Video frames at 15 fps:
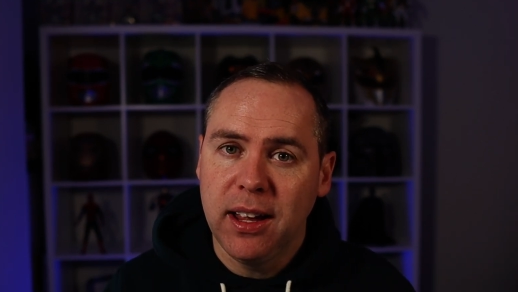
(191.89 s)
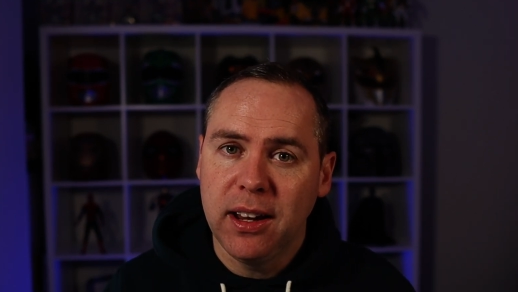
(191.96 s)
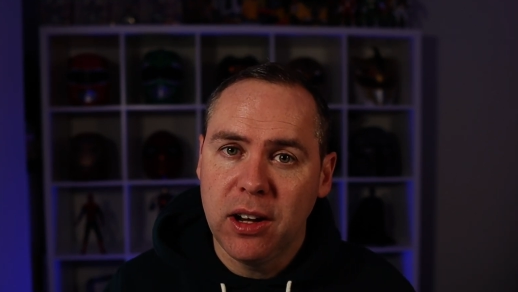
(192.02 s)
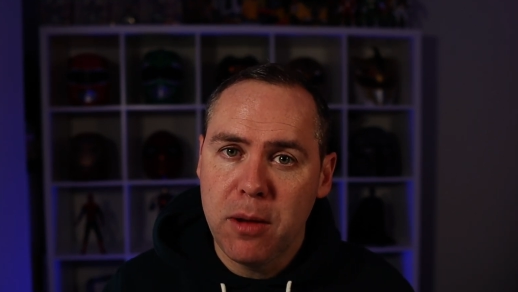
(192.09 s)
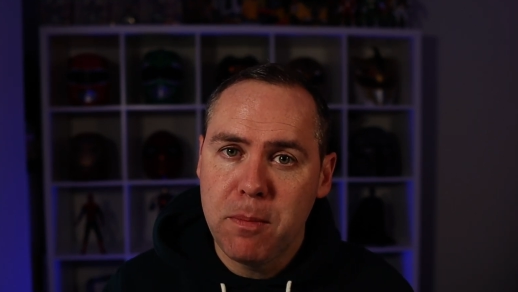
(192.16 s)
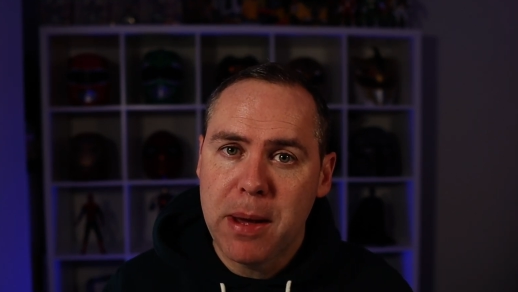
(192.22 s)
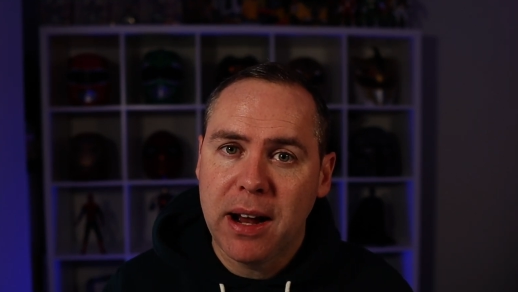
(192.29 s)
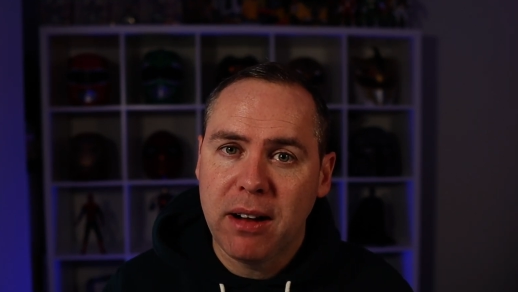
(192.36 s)

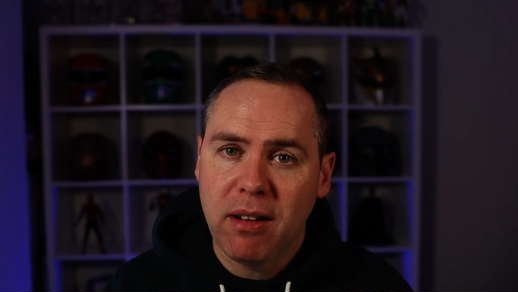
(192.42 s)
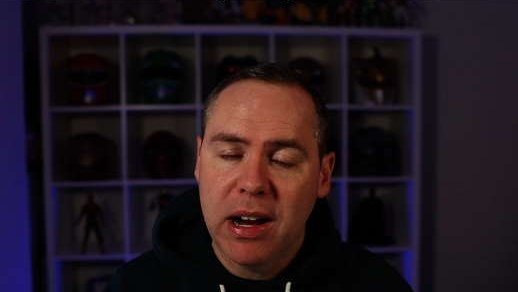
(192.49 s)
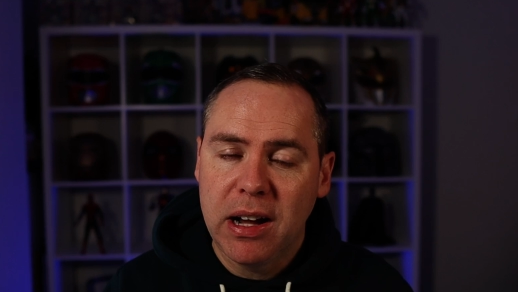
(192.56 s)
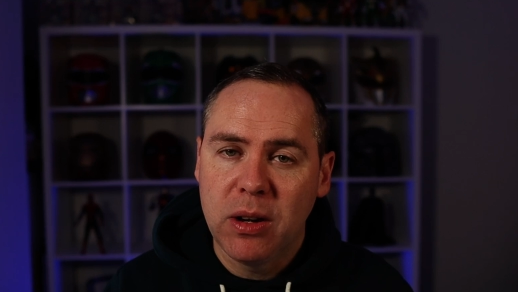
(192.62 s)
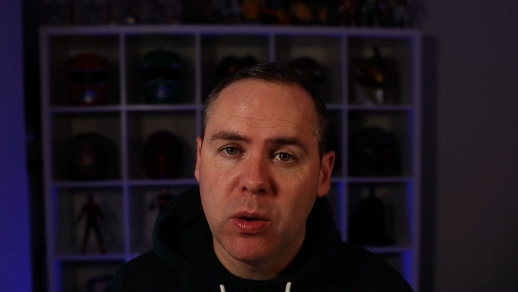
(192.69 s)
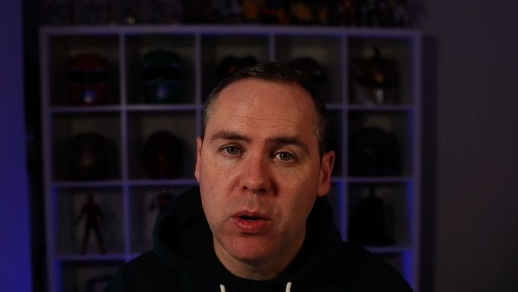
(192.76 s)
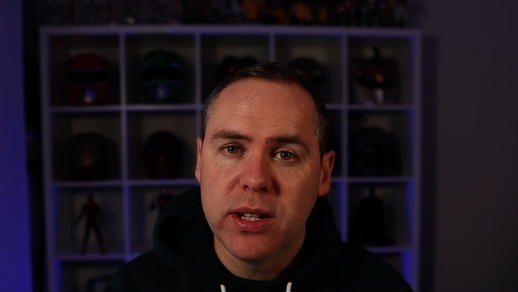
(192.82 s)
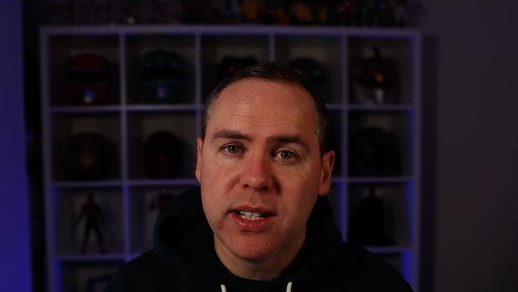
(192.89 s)
No background
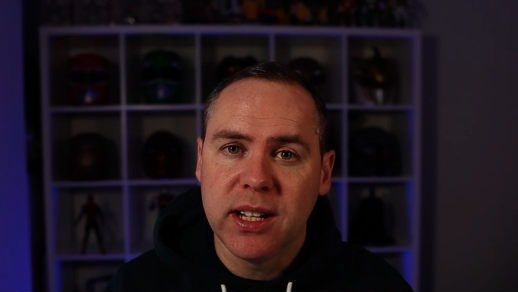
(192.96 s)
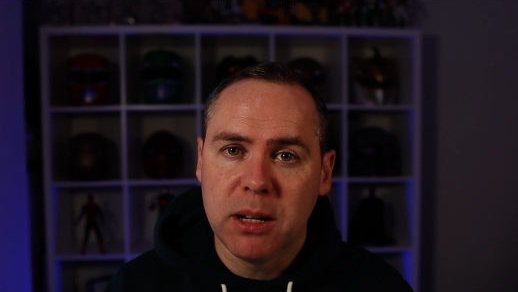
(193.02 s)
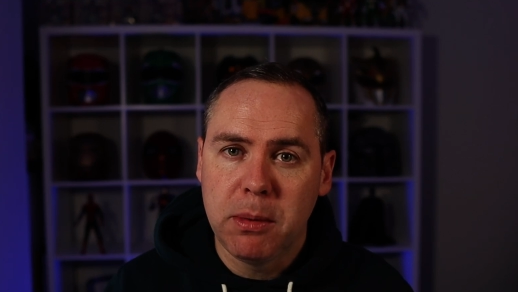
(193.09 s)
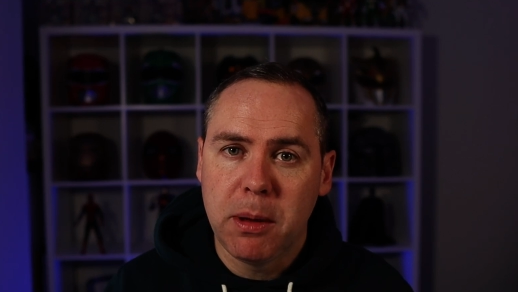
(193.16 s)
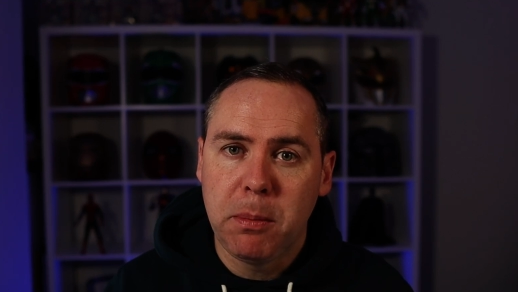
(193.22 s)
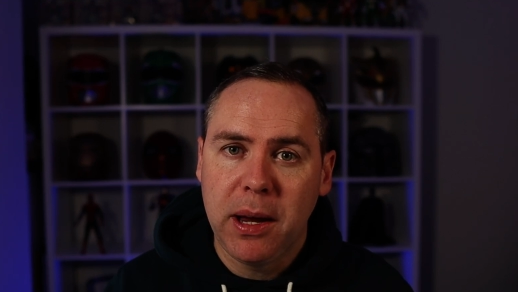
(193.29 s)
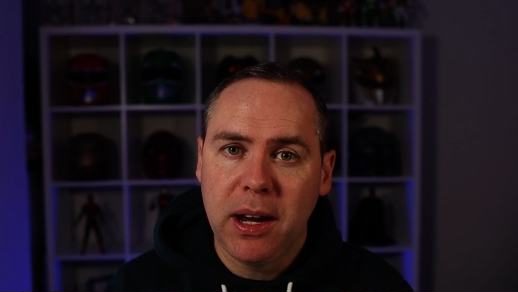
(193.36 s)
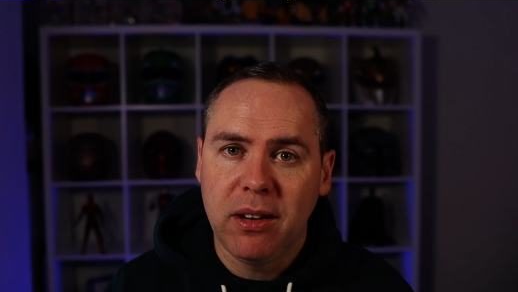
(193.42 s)
noise is going to be
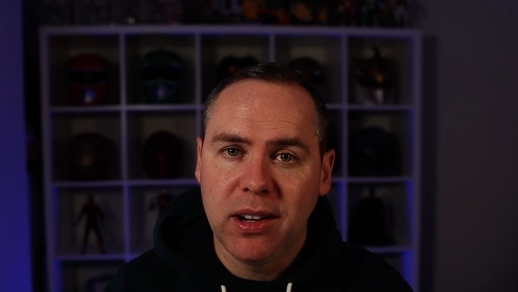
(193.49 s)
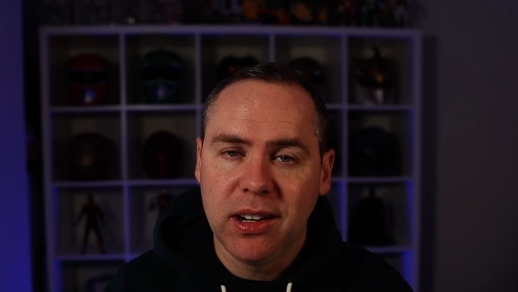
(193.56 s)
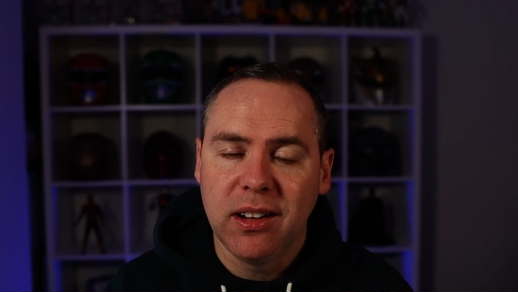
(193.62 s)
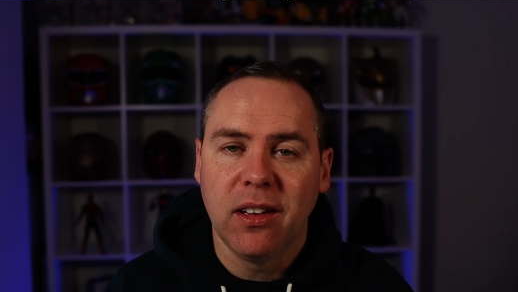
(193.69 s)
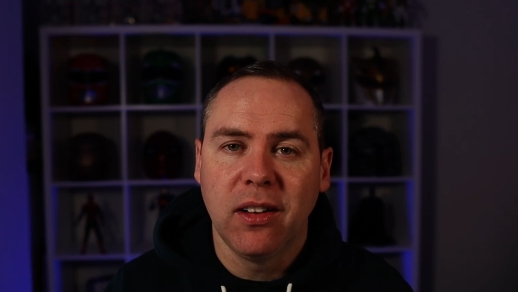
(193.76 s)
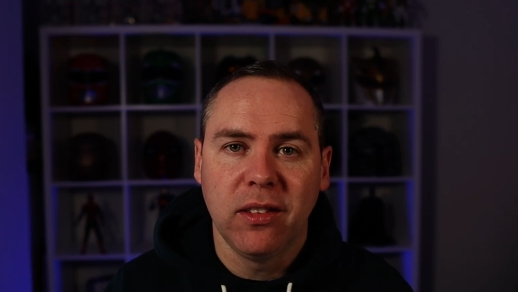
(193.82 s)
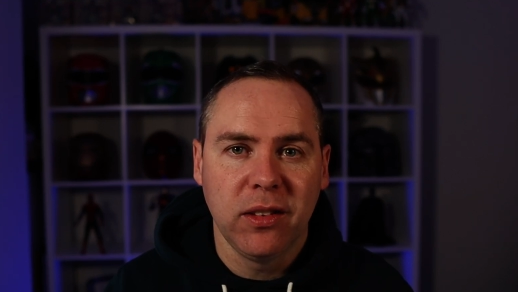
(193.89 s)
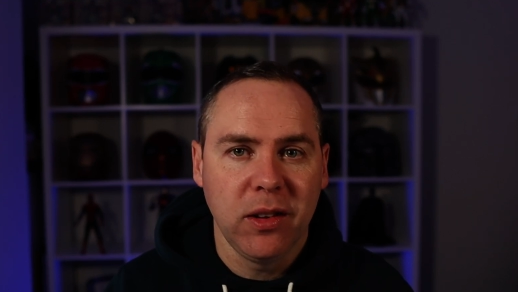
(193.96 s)
appearing
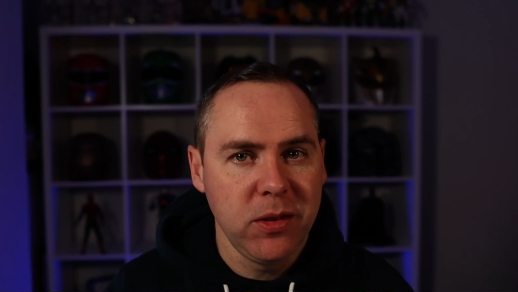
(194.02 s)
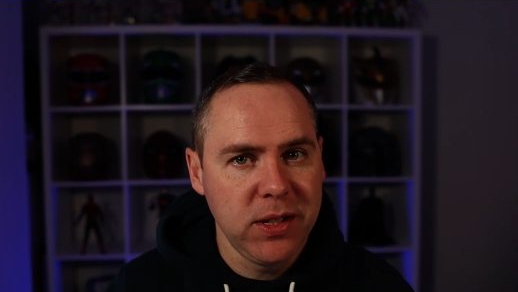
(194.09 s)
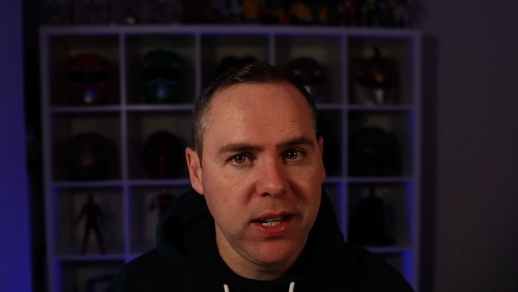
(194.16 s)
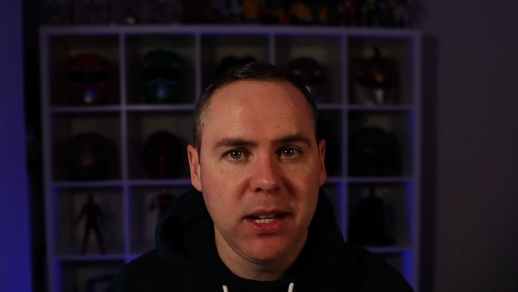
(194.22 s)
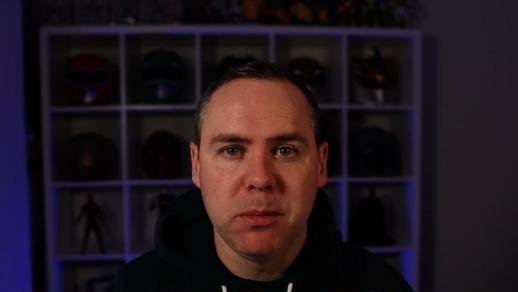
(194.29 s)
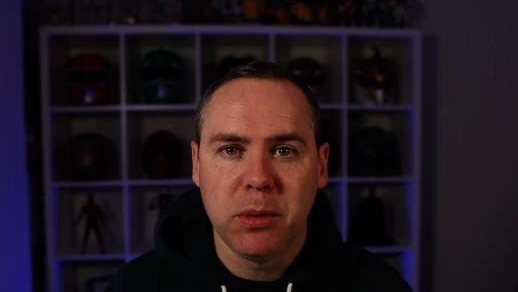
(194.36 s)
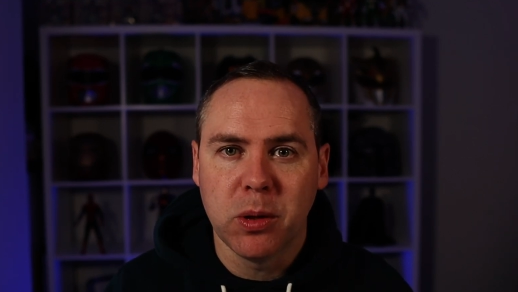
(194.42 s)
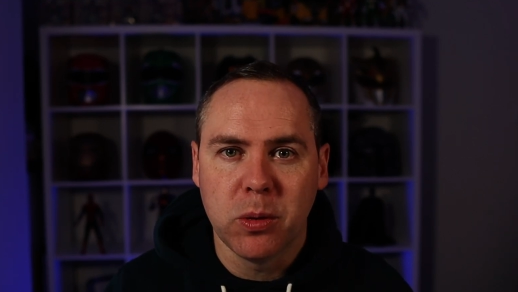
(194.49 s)
on those
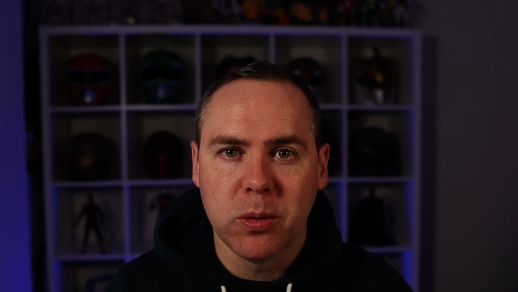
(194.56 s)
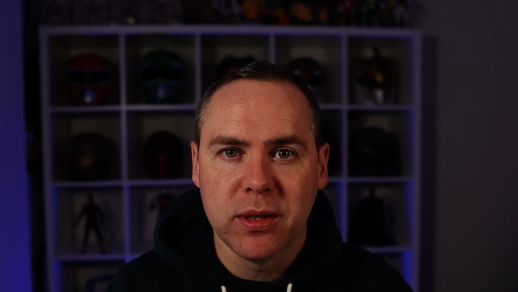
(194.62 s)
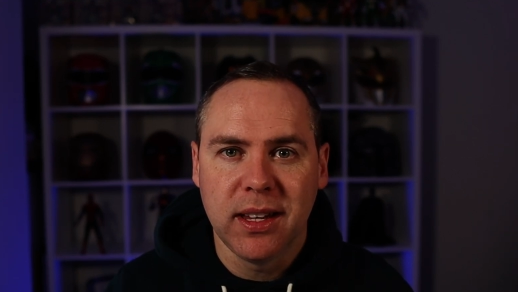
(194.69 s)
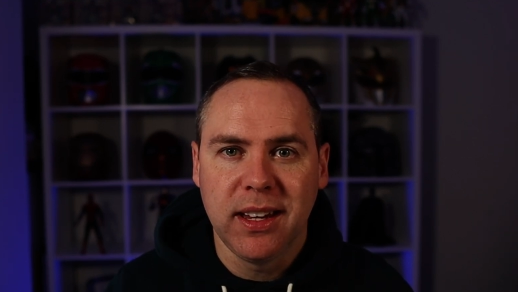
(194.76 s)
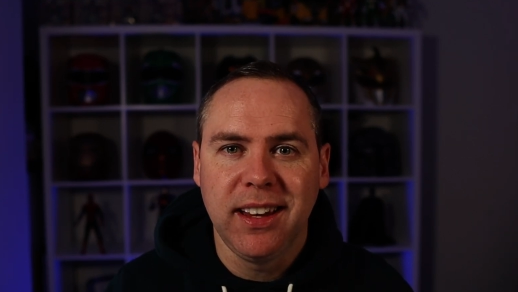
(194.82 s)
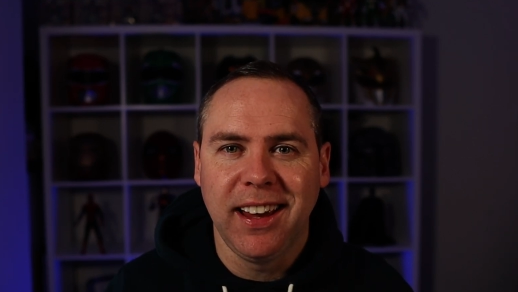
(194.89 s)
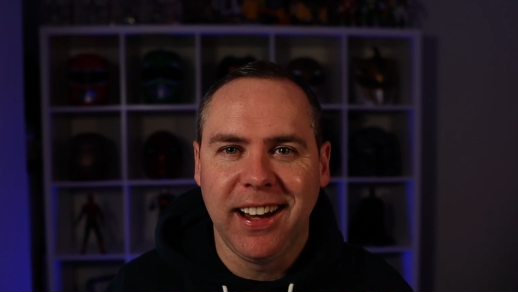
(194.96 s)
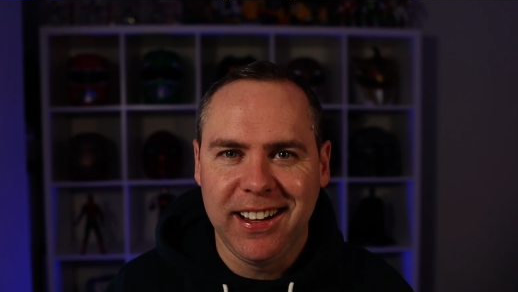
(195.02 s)
team calls
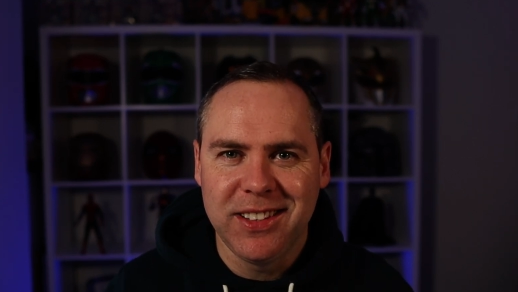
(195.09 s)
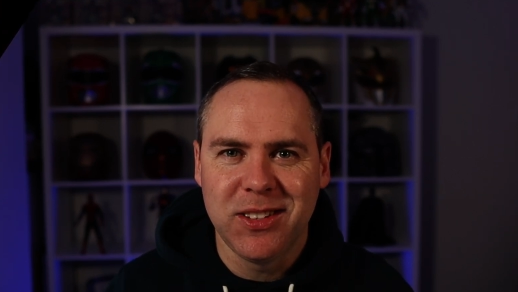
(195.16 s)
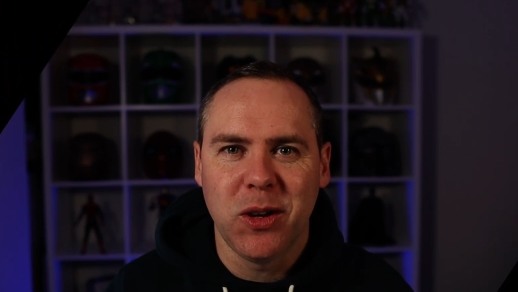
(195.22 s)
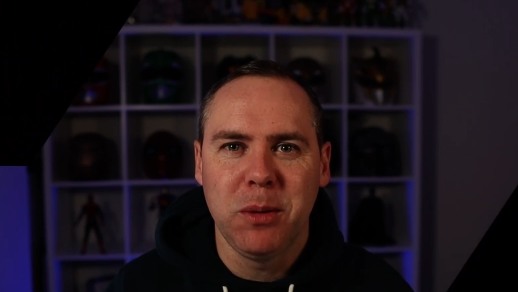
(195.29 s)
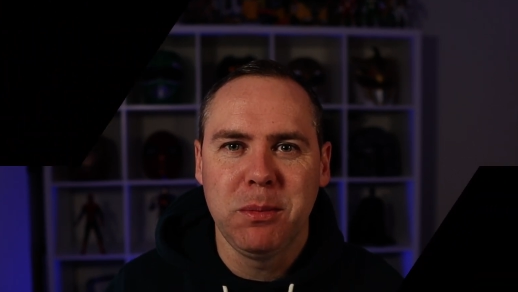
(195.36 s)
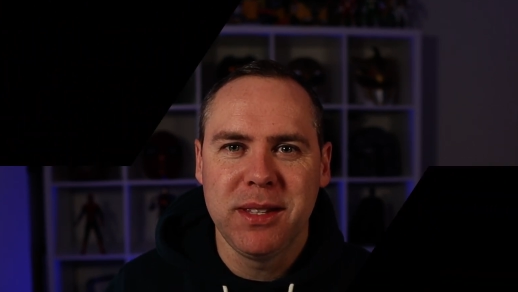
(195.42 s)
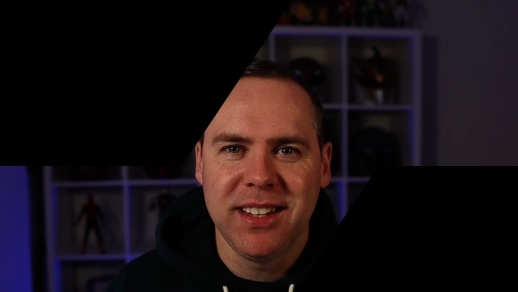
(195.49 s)
anytime